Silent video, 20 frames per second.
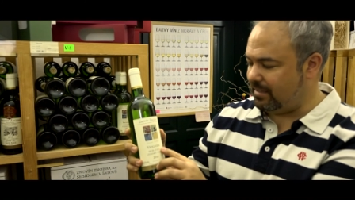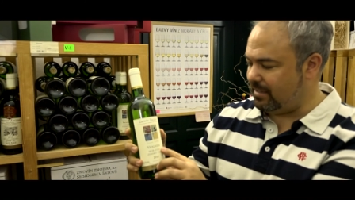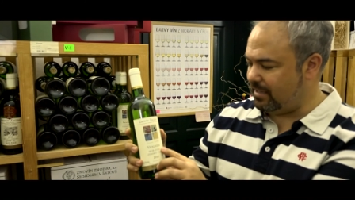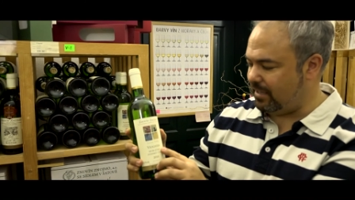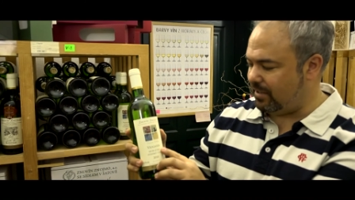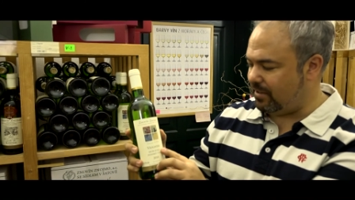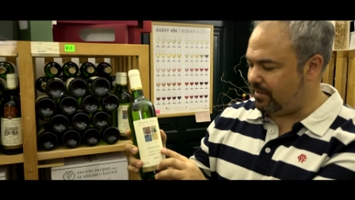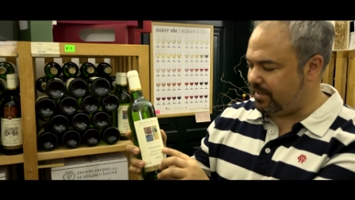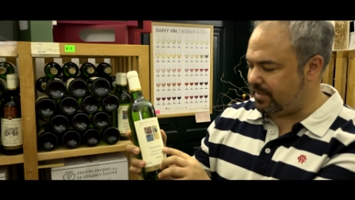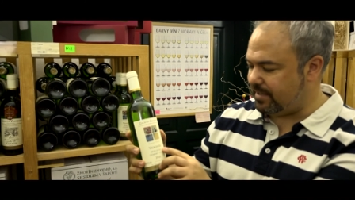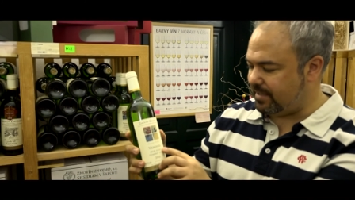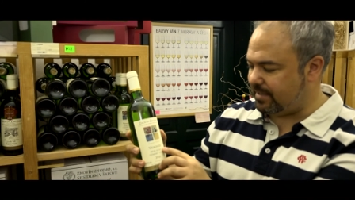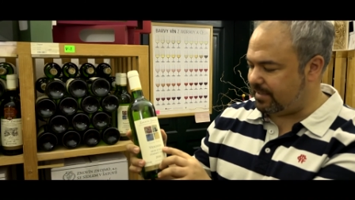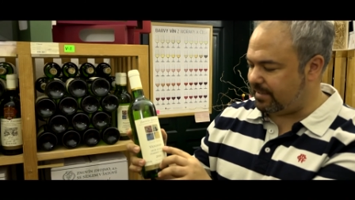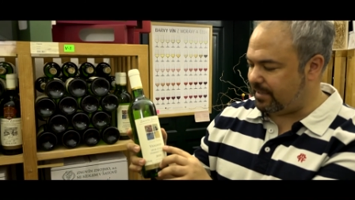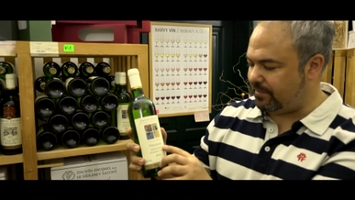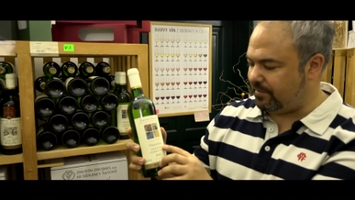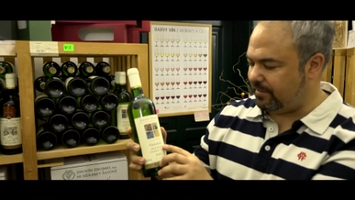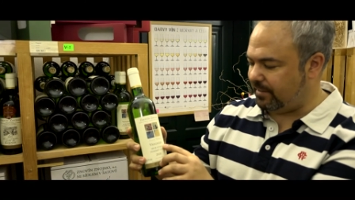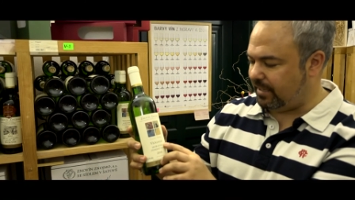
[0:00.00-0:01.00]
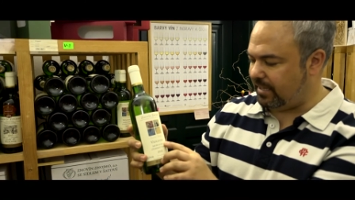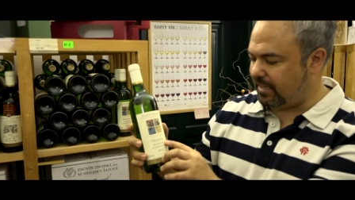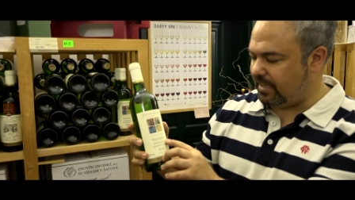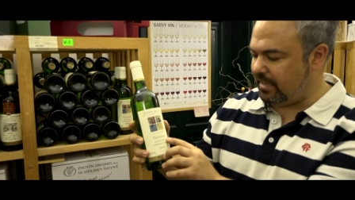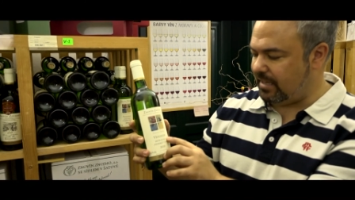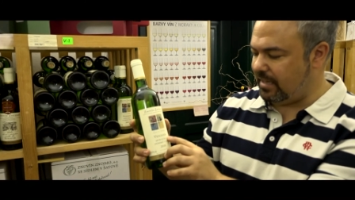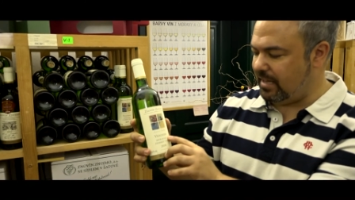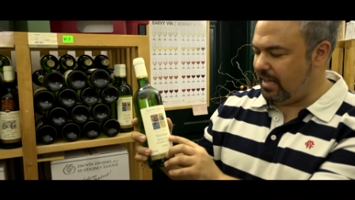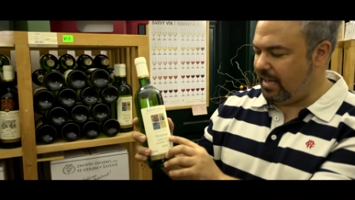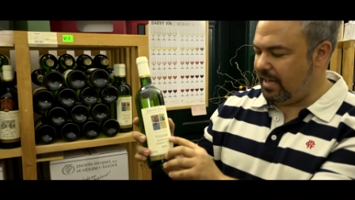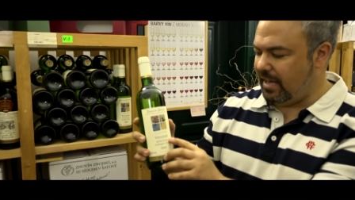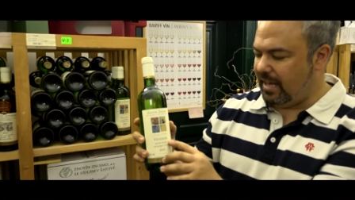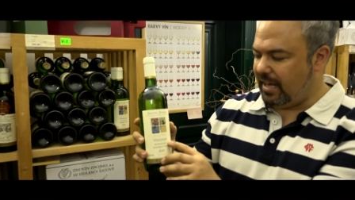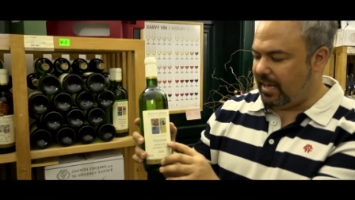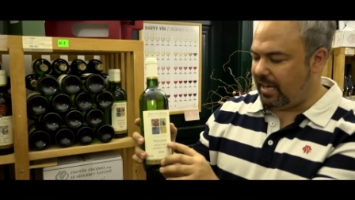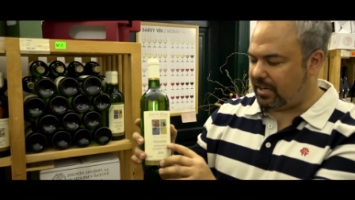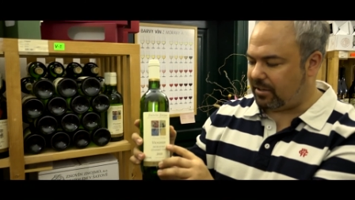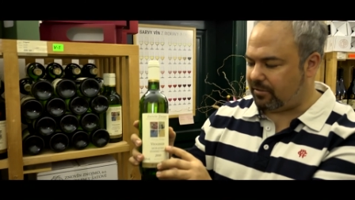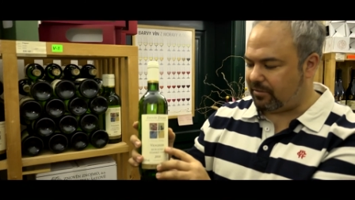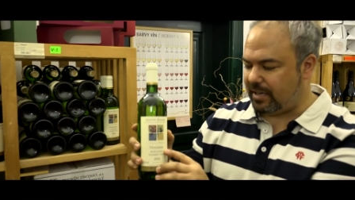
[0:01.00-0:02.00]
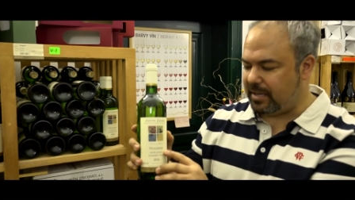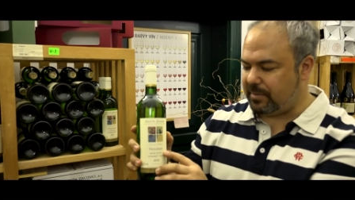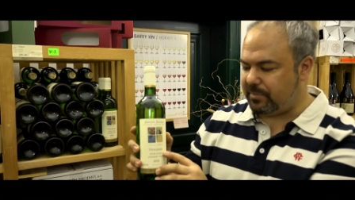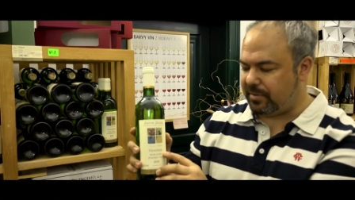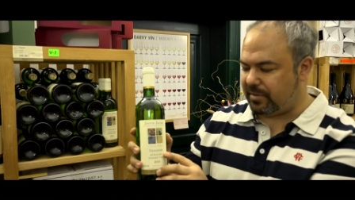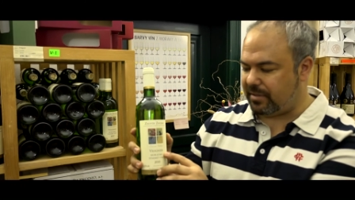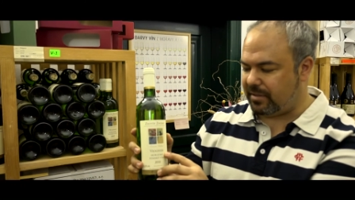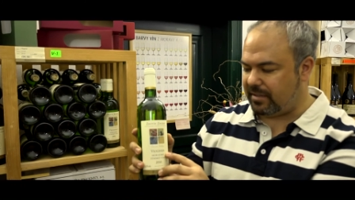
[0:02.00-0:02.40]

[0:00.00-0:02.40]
You know, this is definitely a grape